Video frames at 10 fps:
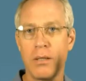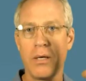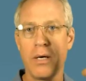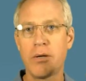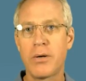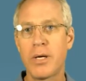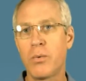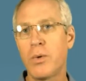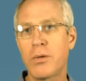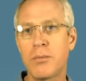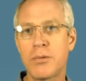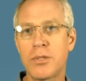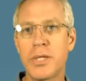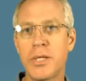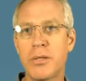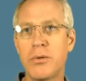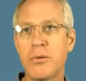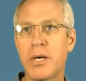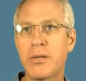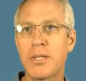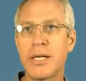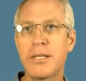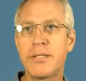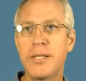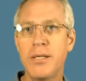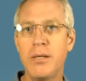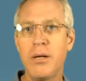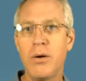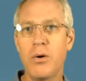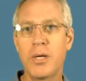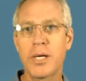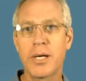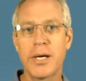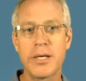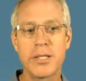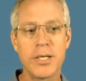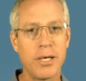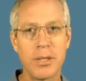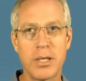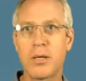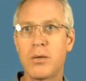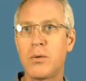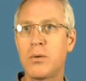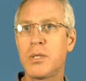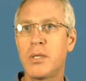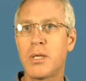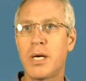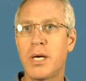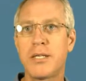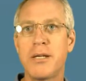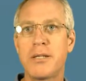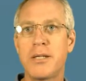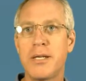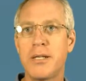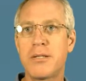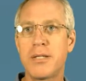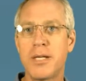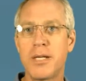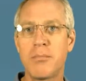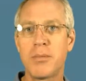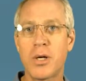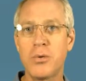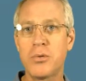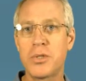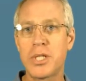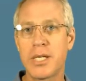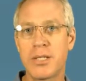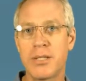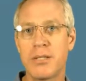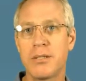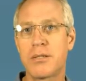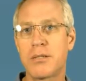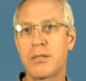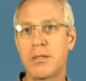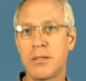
Hi there, and welcome to the 2019, oh my gosh, I am getting old, ICD-10 CM code changes.